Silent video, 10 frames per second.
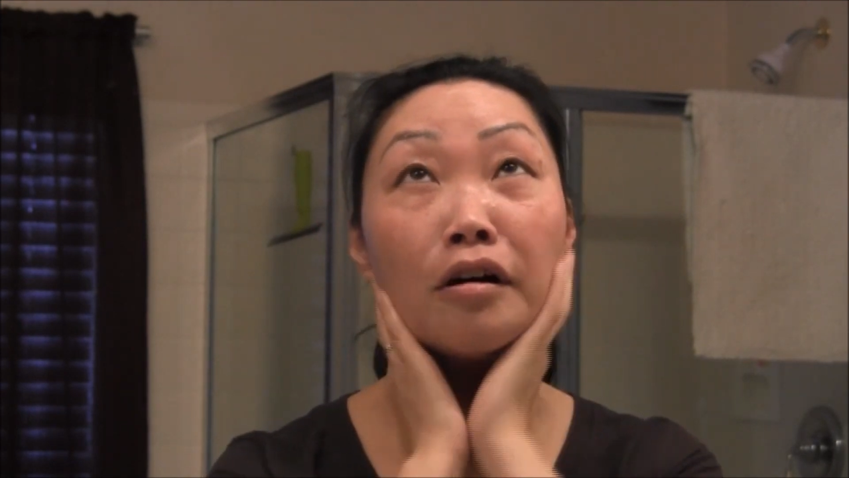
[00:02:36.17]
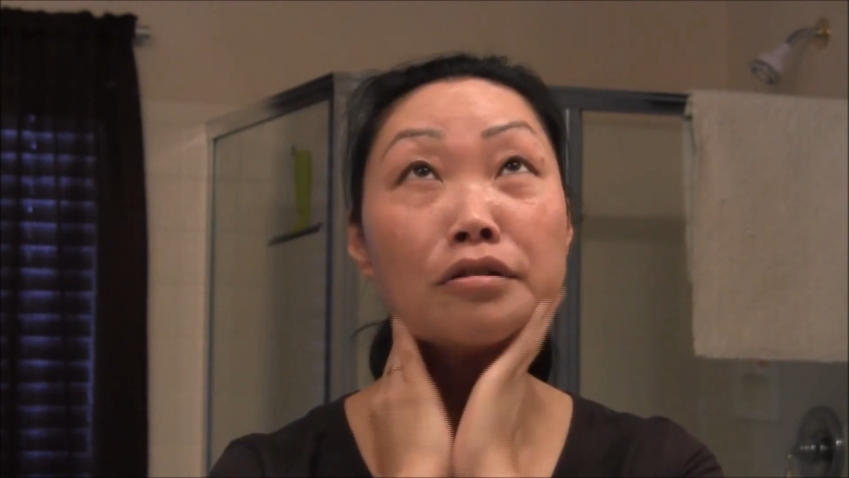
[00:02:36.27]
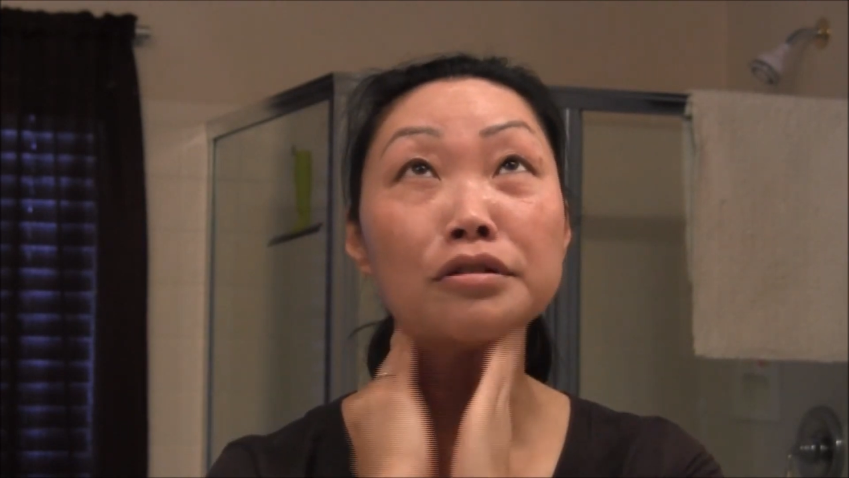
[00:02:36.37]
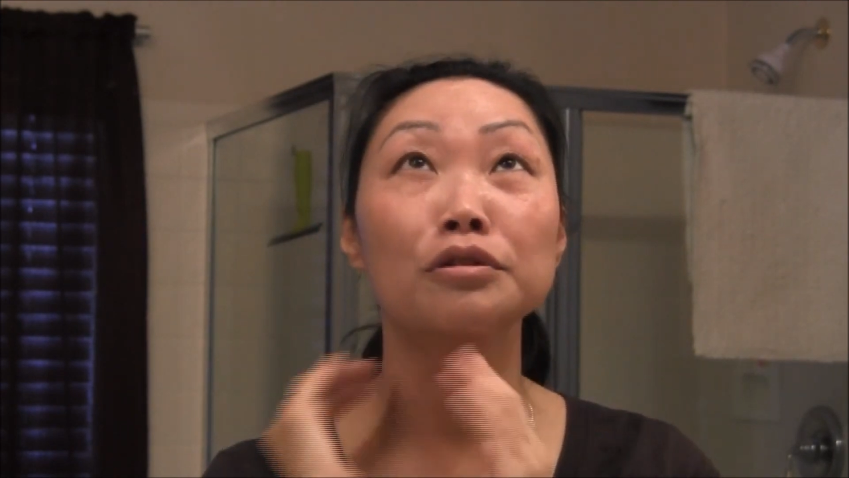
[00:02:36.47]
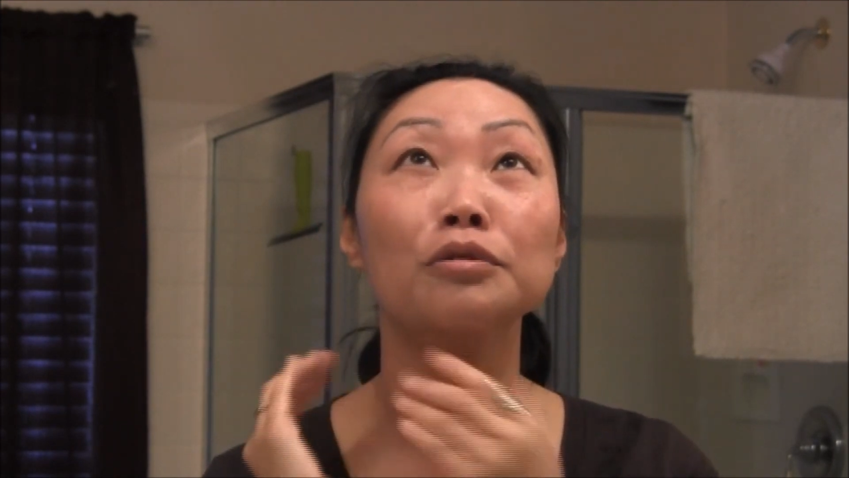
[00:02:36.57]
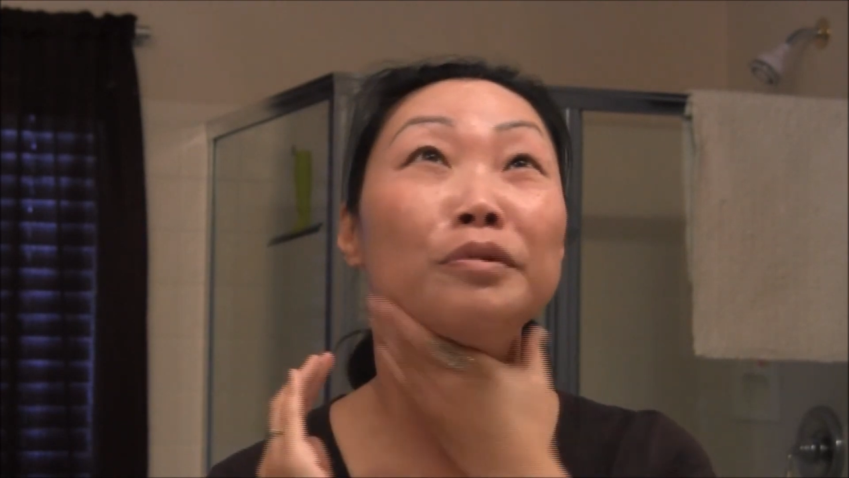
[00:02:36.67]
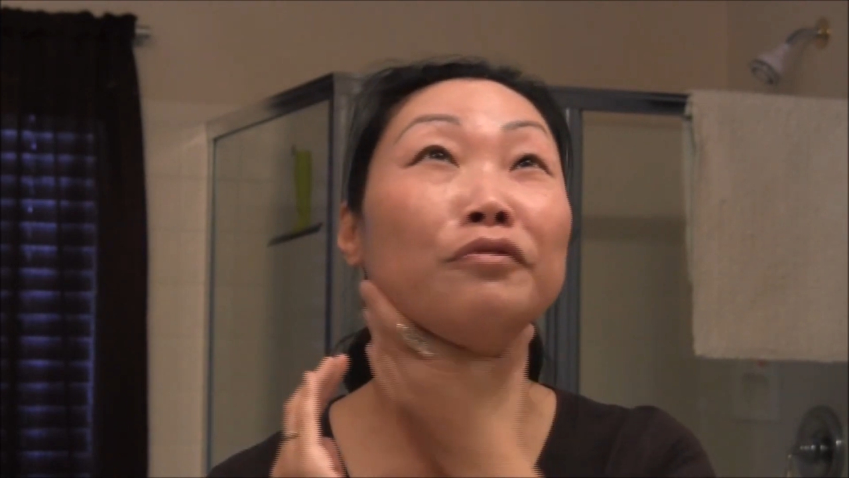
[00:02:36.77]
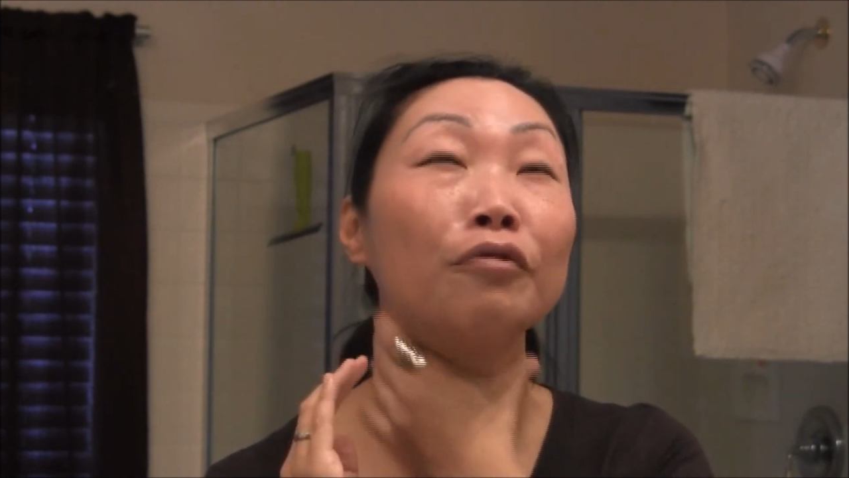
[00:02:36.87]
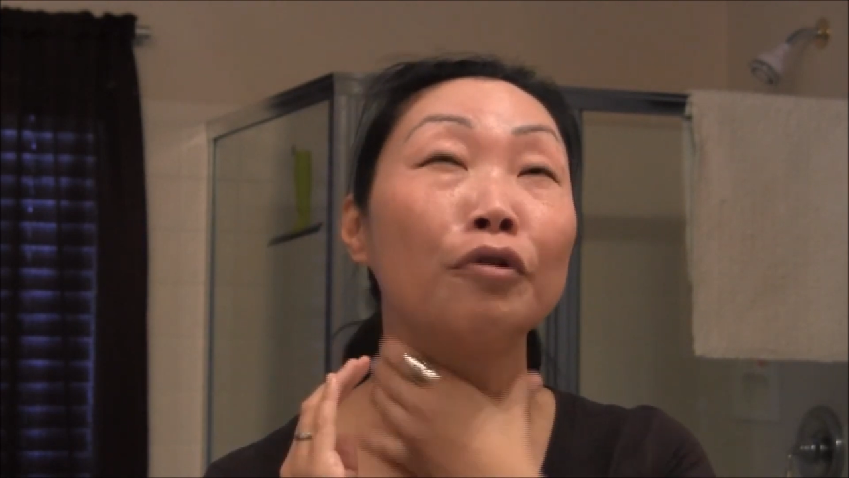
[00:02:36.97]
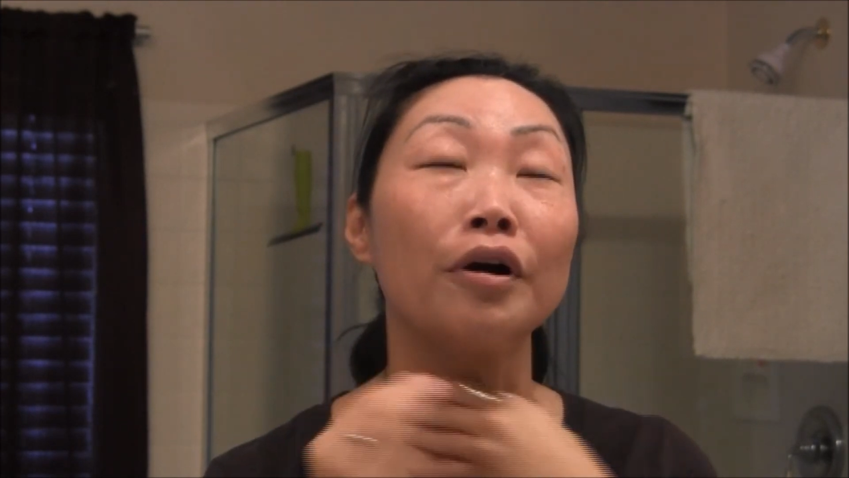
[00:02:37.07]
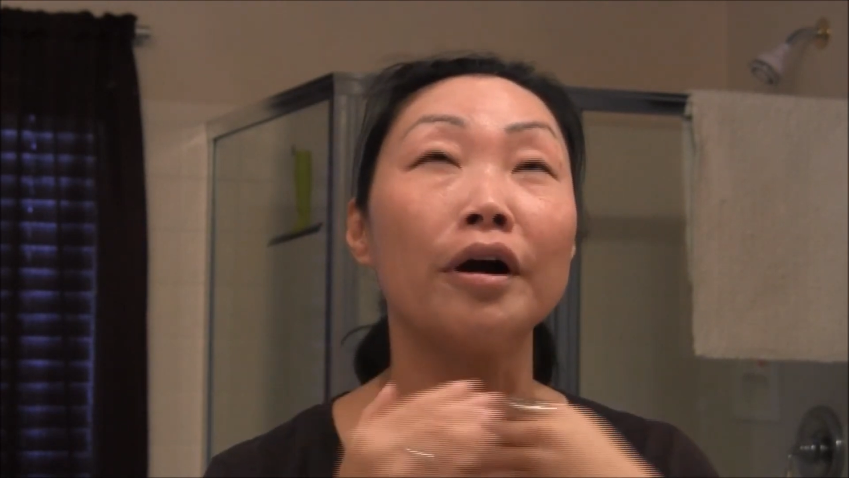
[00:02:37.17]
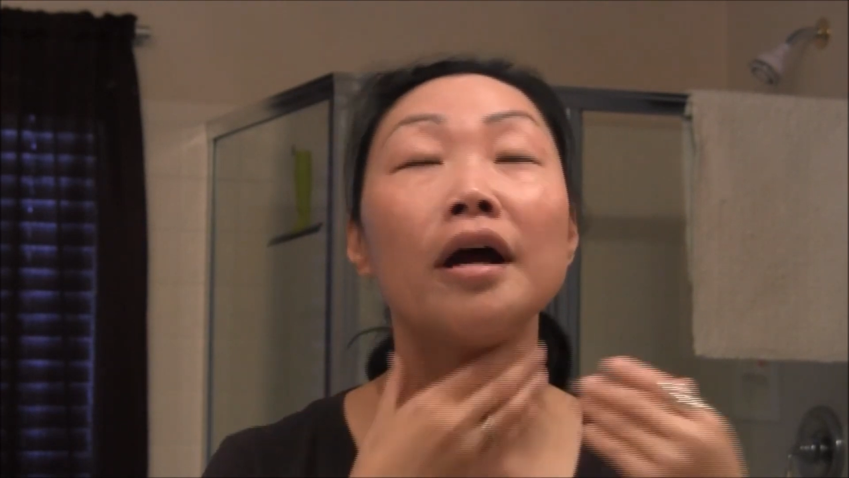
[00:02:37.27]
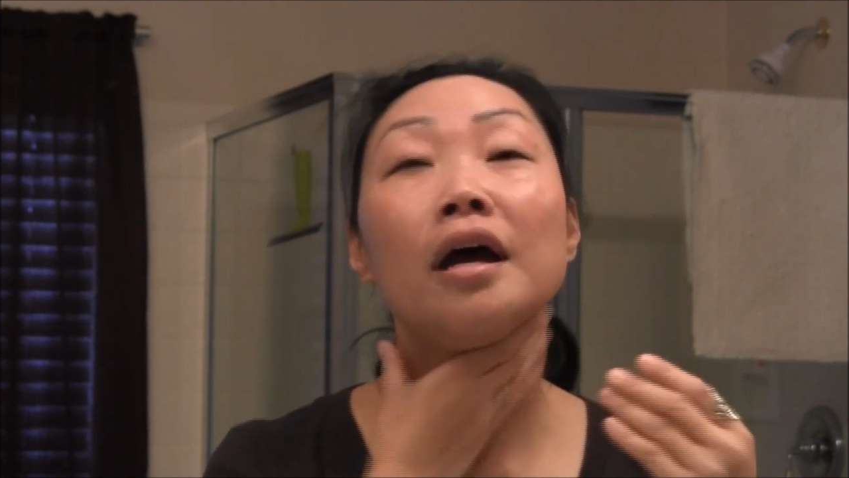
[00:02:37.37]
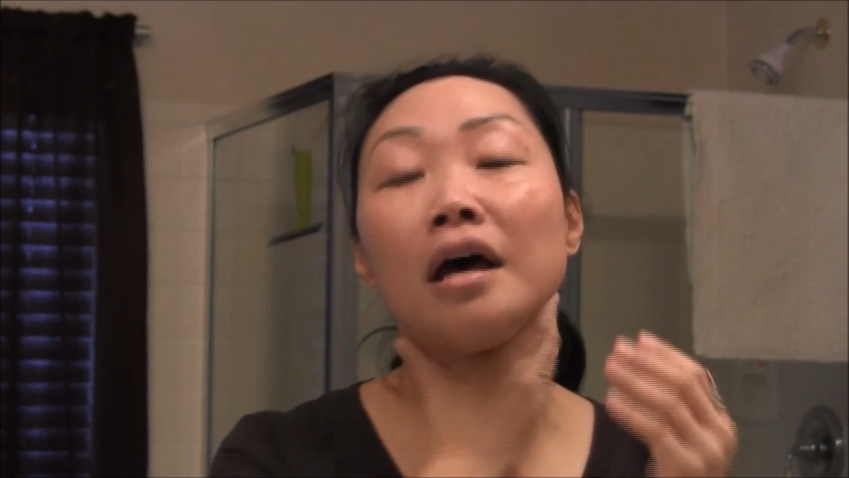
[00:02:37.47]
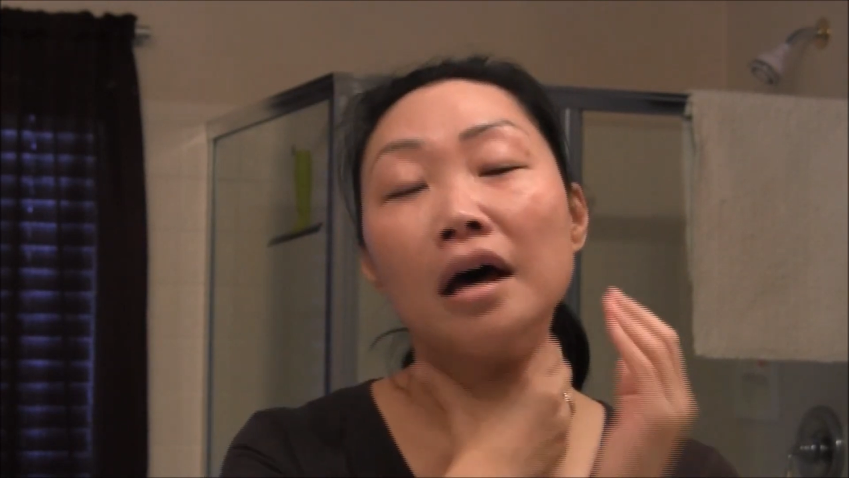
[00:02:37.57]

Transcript: also before